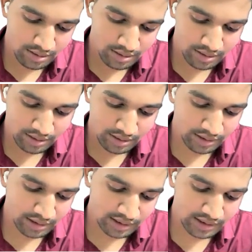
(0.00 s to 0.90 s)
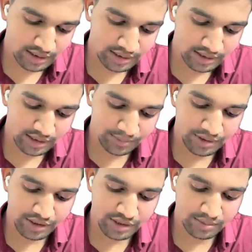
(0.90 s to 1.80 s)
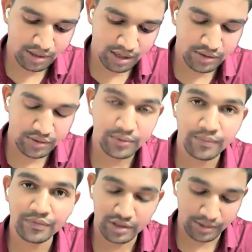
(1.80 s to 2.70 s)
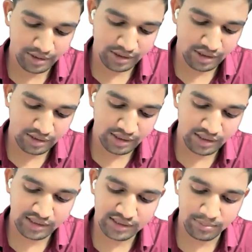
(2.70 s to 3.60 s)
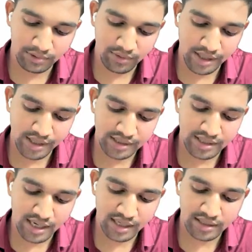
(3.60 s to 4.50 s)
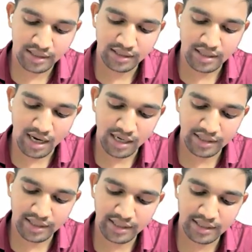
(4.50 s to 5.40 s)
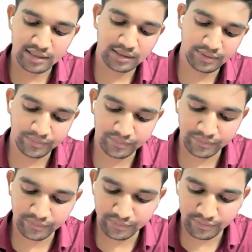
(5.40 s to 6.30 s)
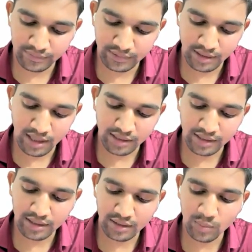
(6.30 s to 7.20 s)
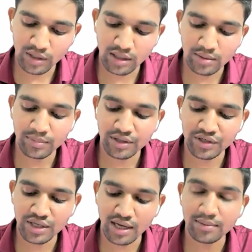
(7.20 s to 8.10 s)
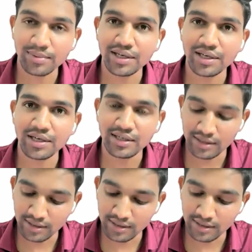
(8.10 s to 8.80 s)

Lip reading: Like we say subsection 5 in subsection 6 provide that the article of a company shall be